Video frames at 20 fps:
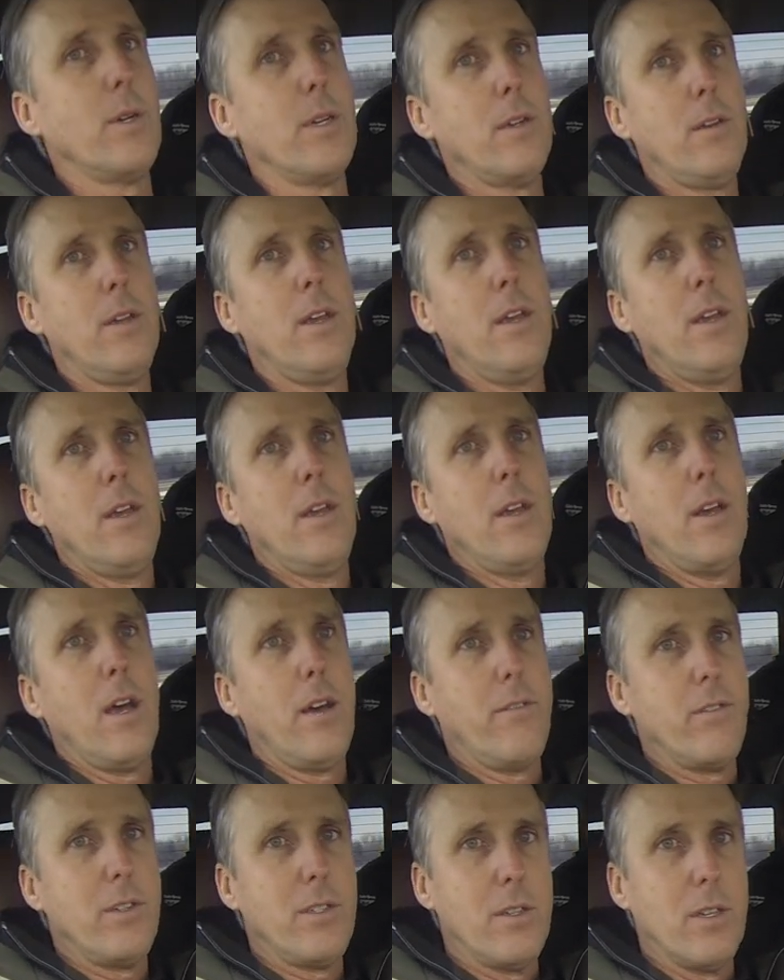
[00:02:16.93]
uh,
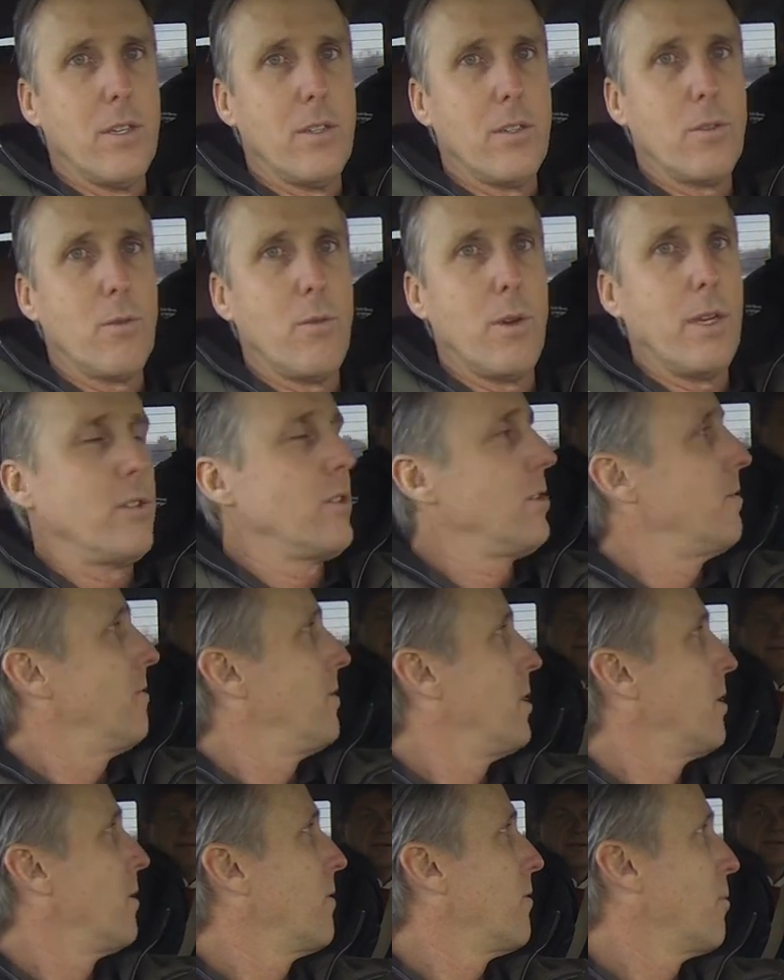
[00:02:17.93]
Obviously, it's quite
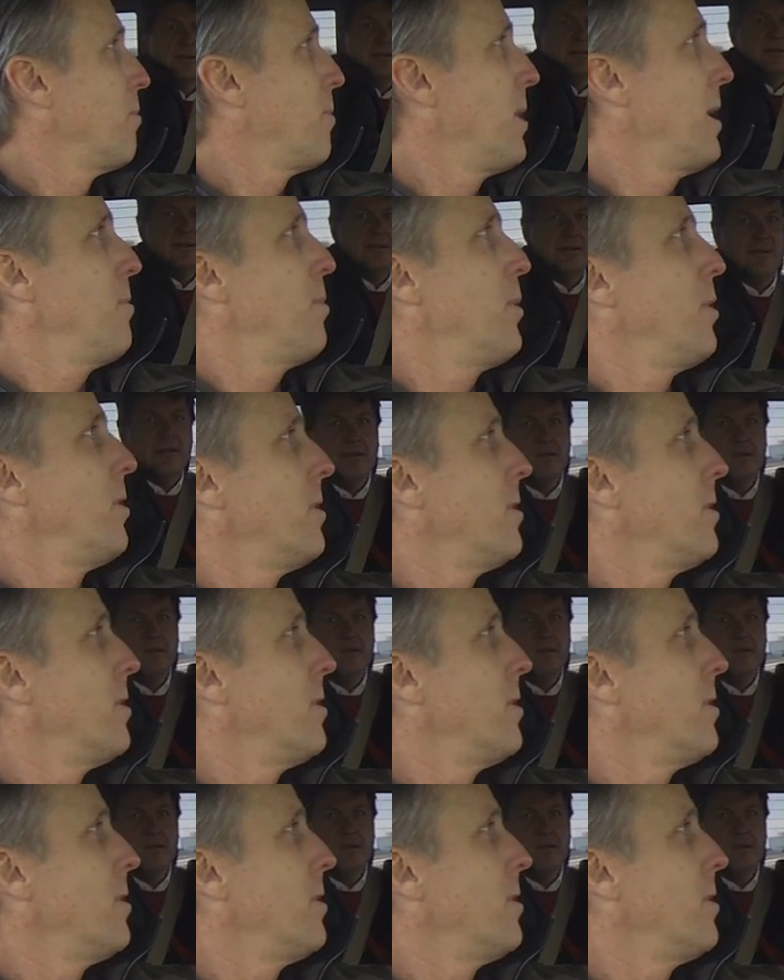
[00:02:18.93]
severe for people,